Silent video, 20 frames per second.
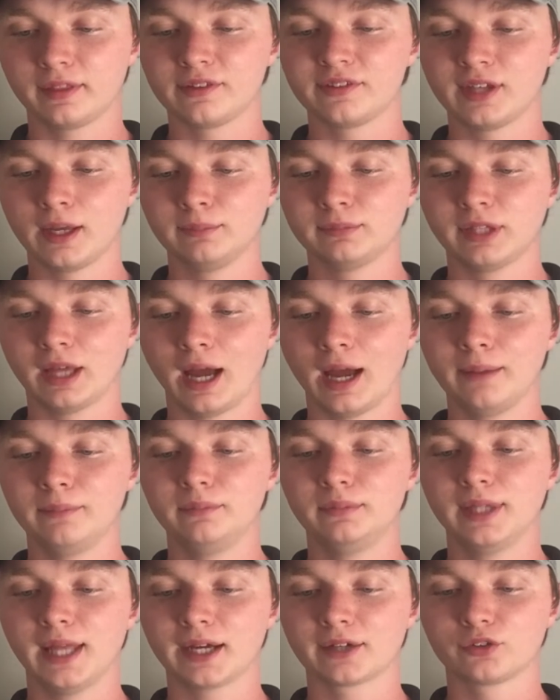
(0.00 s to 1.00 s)
the same
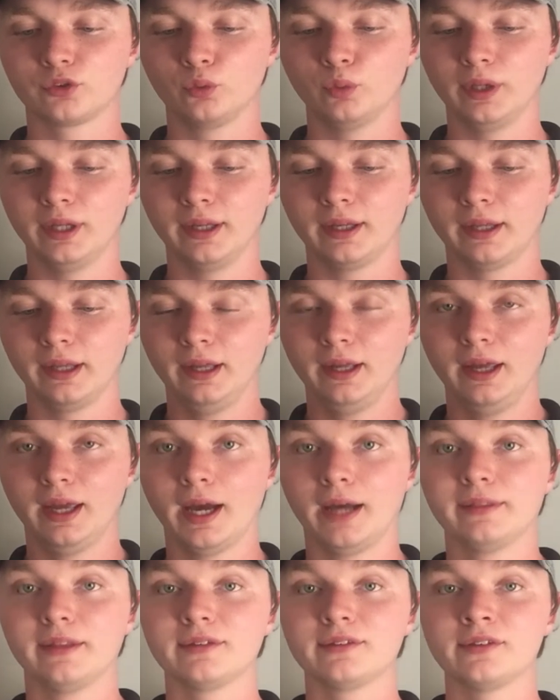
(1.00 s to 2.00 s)
time next week.
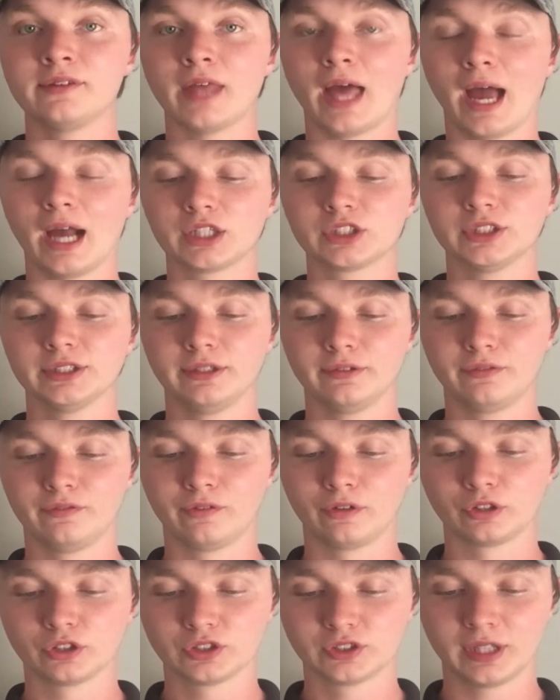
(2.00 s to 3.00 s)
And this is actually the
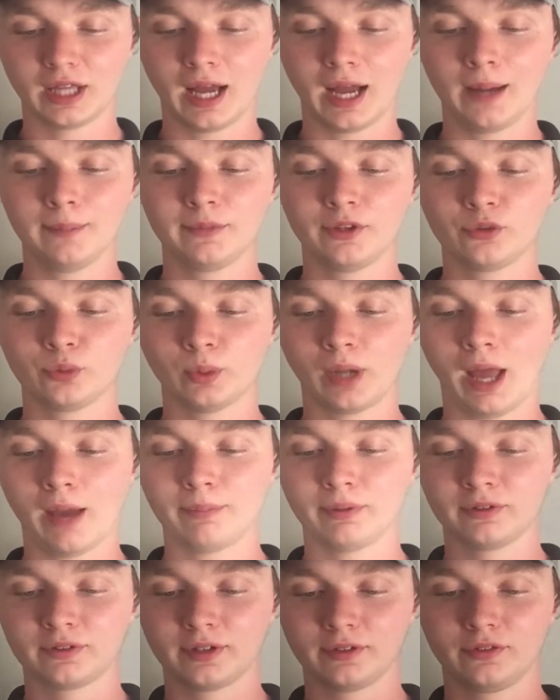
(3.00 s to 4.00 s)
first time this would
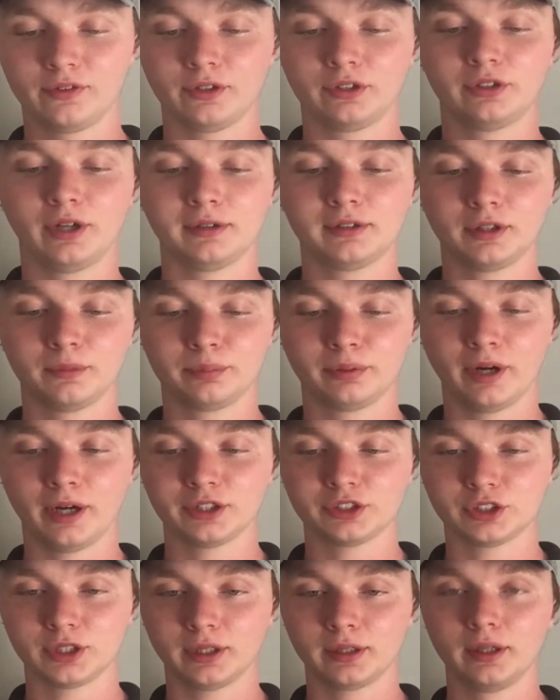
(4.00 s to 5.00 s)
happen since the Great
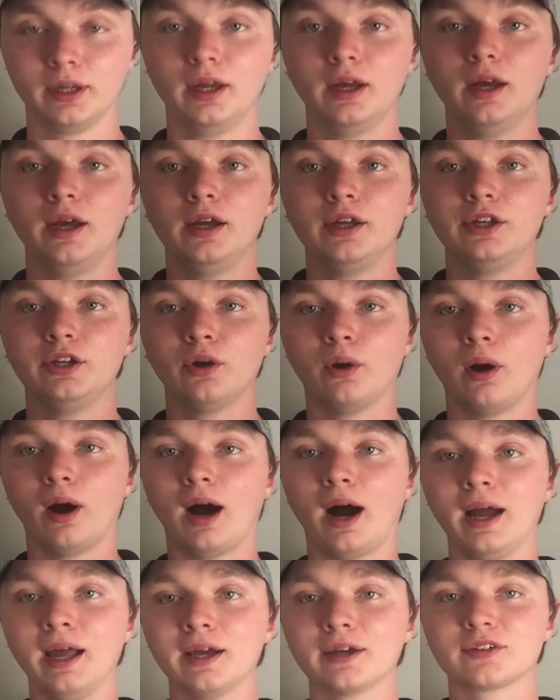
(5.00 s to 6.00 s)
Depression. You know,
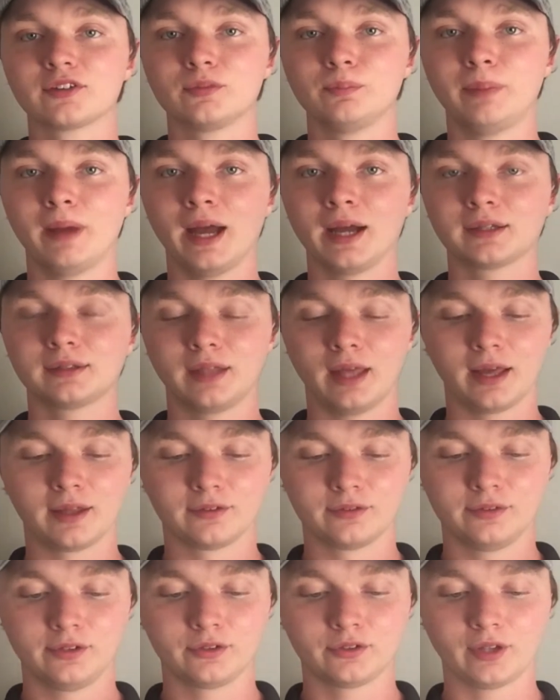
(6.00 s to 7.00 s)
I expect,
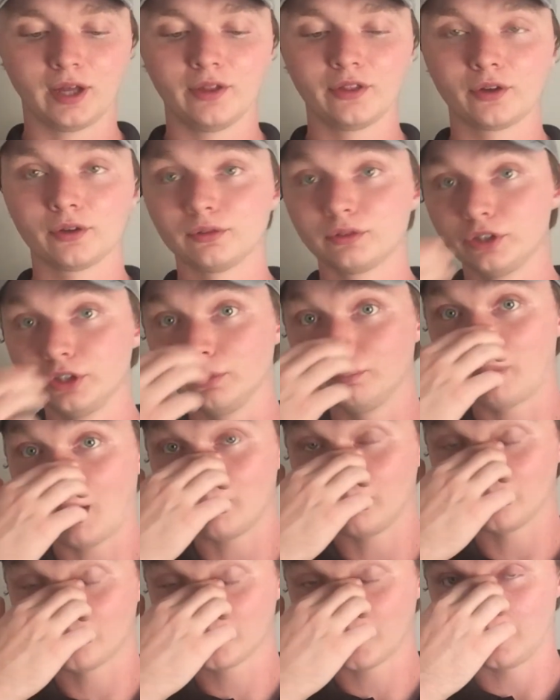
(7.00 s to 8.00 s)
as there's other, you know,
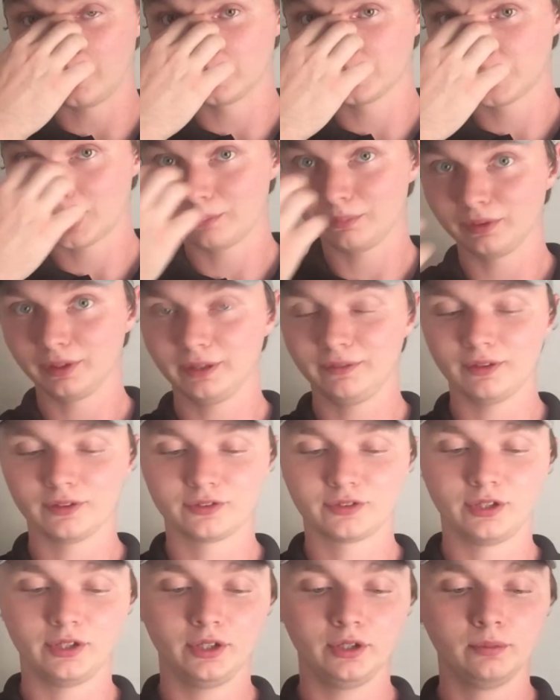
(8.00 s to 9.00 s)
Bible scholars that believe this
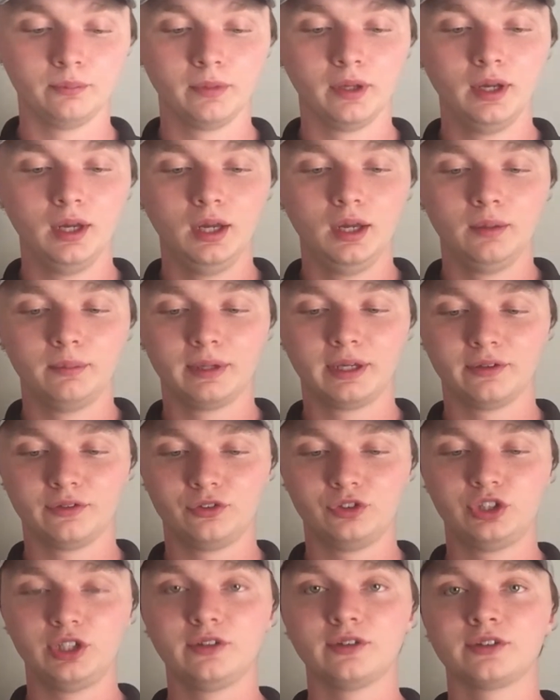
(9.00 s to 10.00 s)
too, because
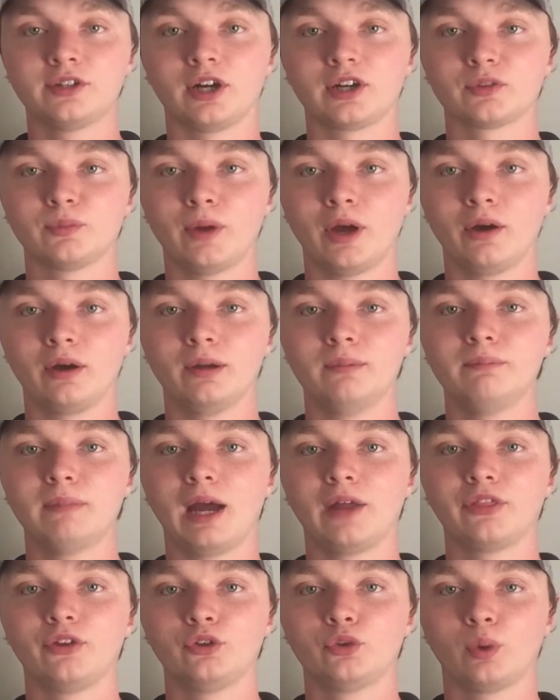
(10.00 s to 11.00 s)
Jesus talks about in
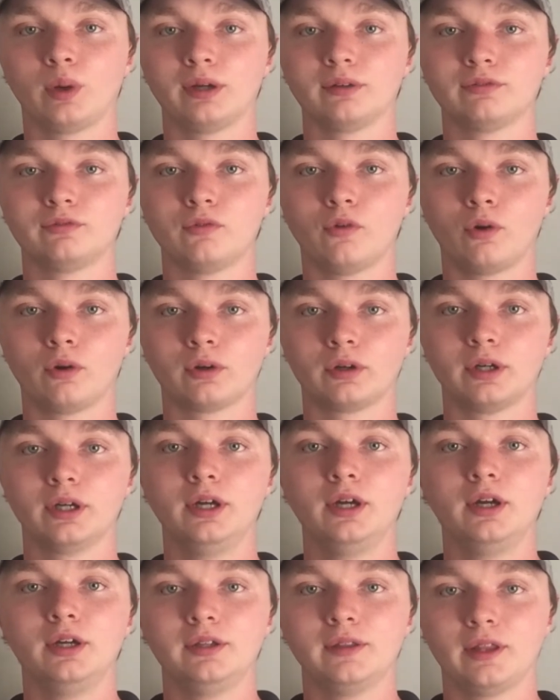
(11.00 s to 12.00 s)
Matthew 24
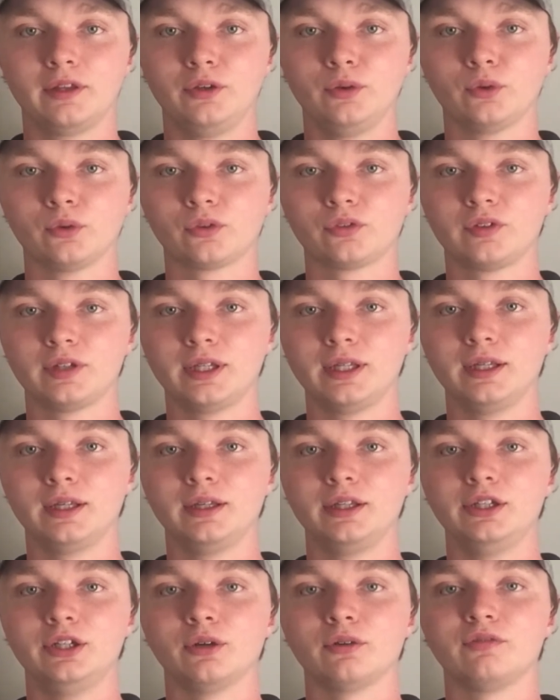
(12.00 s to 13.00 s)
that you will see,
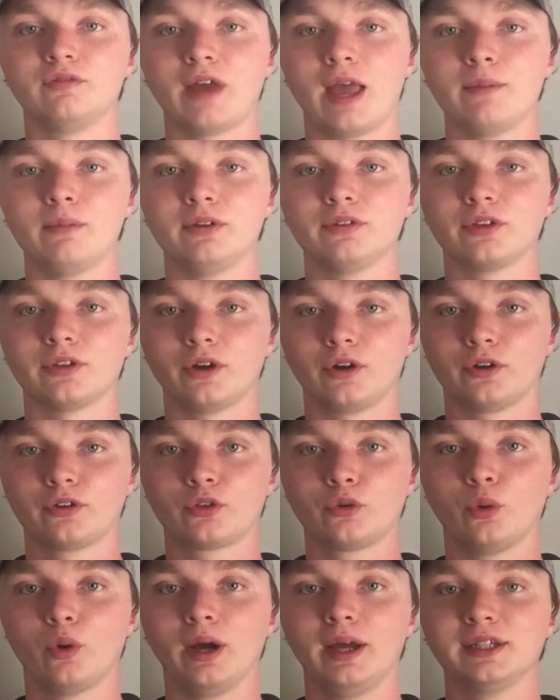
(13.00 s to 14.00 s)
you know, famines and
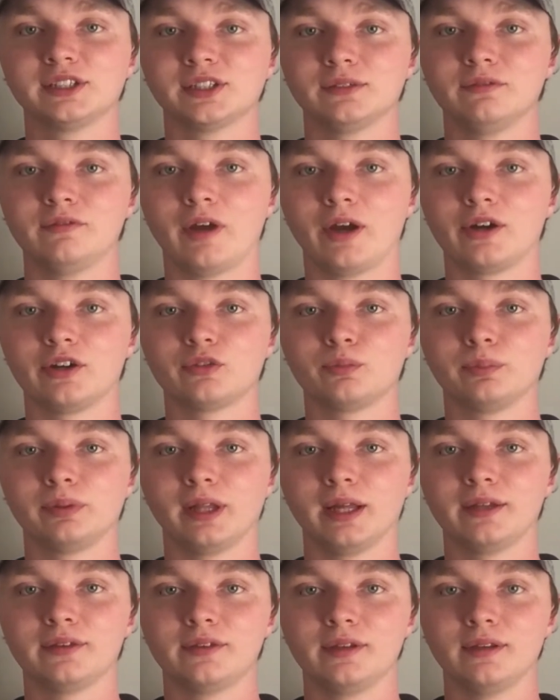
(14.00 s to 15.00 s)
earthquakes in various
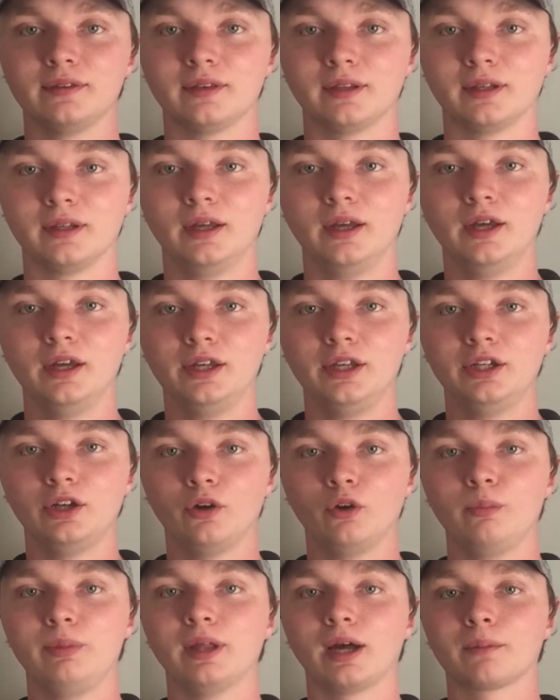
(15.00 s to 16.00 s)
places, and, you know,
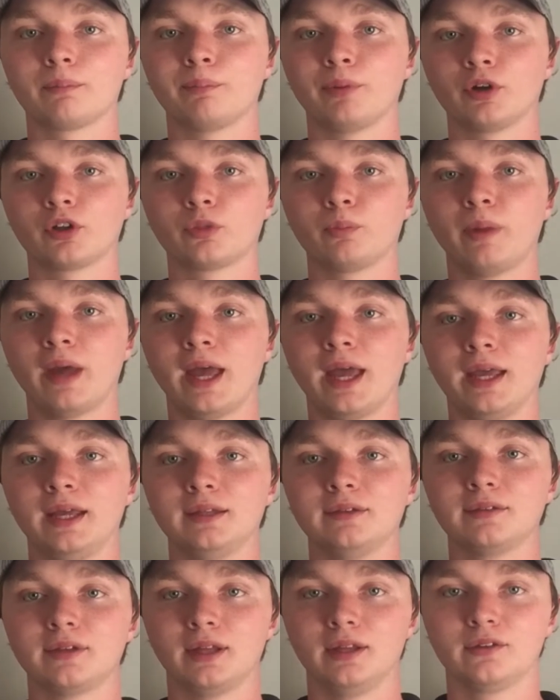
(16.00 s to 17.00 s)
it'll be like birth
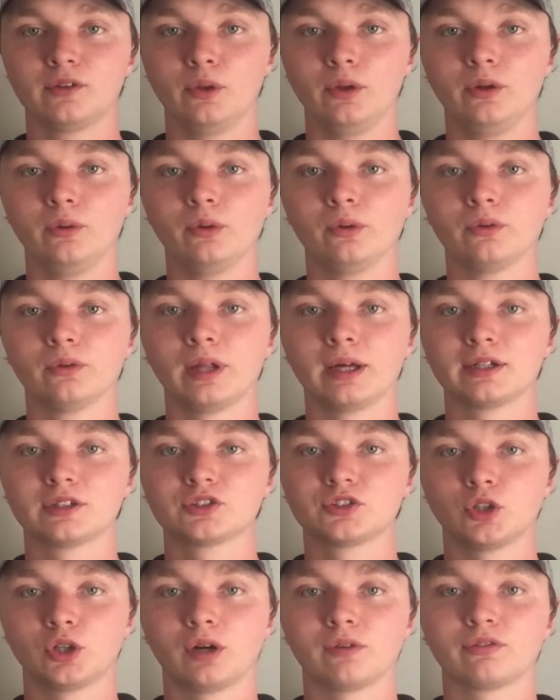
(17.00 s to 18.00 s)
pains. It will like
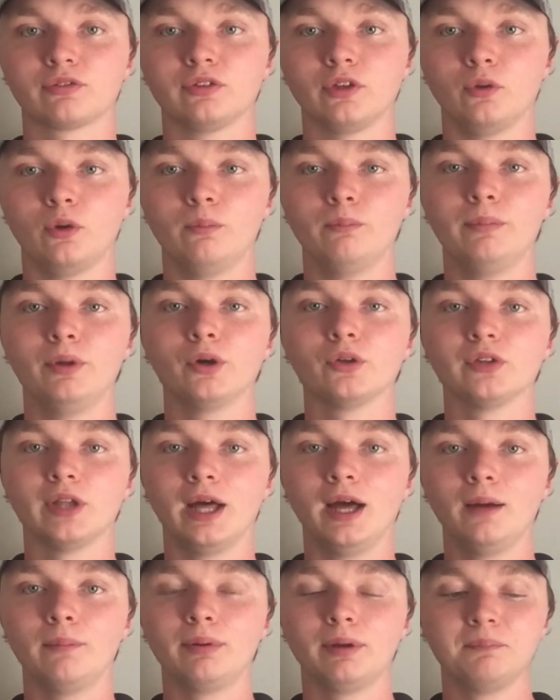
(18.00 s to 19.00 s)
start off slow and build
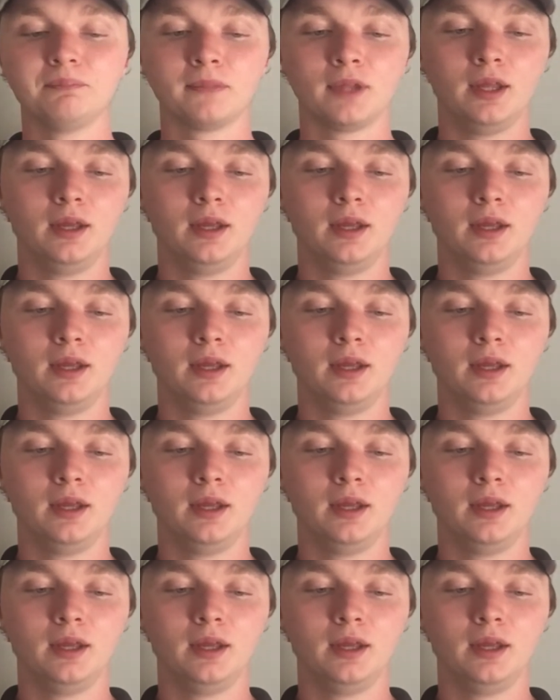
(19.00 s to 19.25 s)
up.